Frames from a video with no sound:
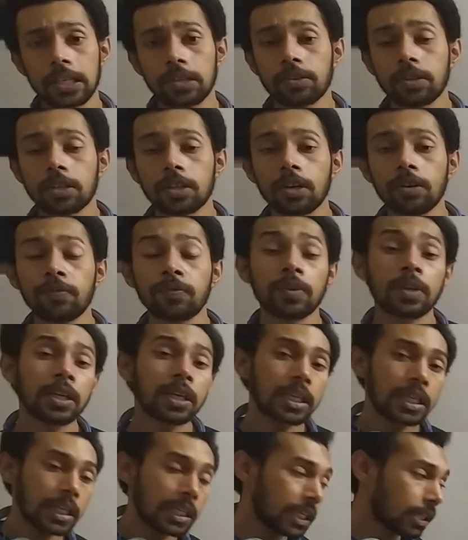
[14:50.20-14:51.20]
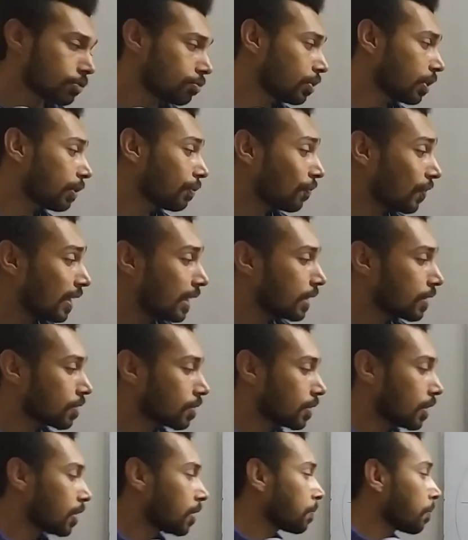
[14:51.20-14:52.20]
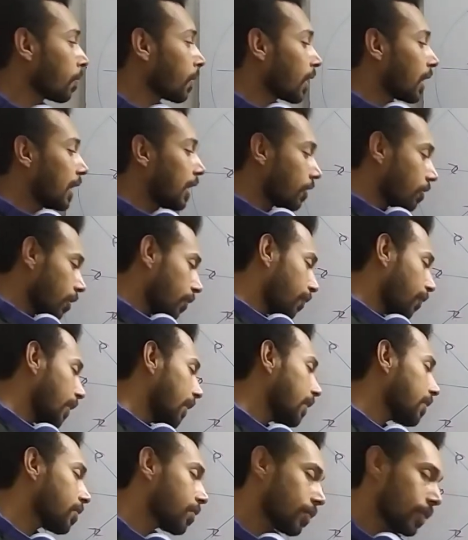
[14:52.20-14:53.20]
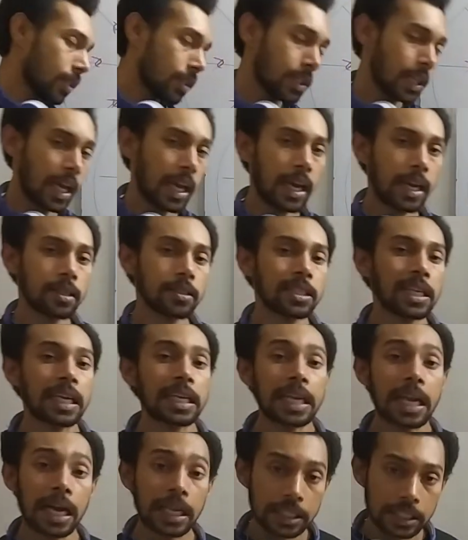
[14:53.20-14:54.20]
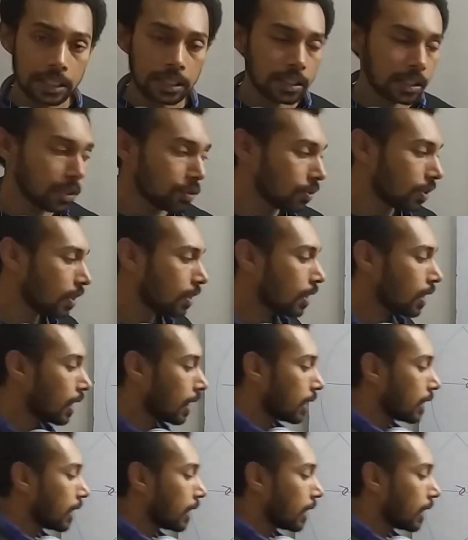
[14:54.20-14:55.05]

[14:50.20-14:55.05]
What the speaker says: SI unit of electric field strength. Electric field strength has another unit,